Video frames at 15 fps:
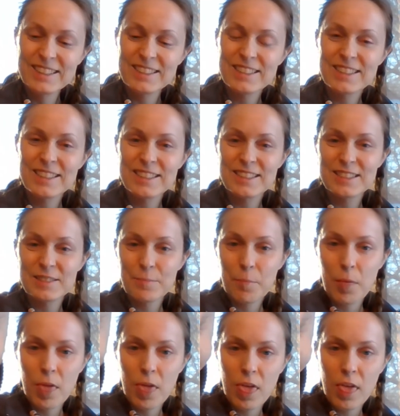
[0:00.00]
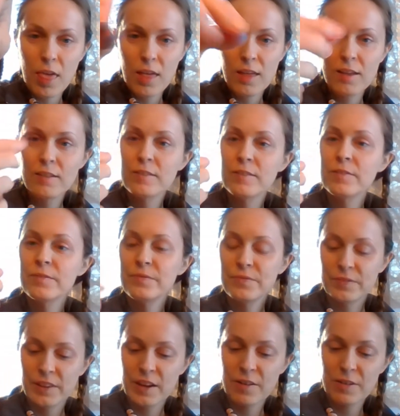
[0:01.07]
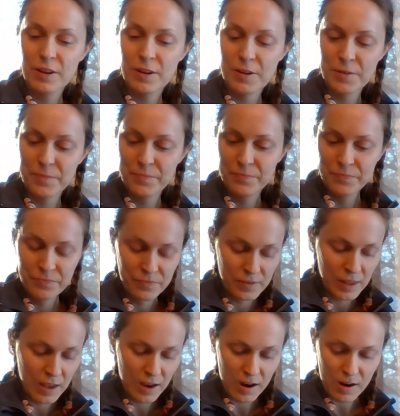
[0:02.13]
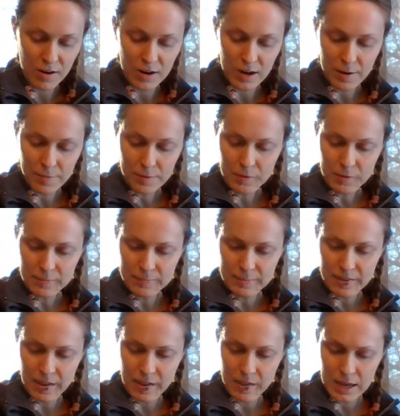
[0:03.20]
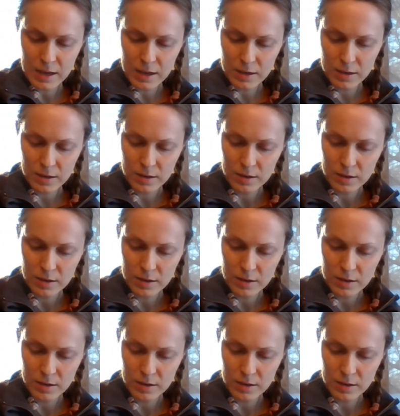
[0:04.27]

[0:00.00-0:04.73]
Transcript: Just bleh. There we go. All right, I'm gonna take,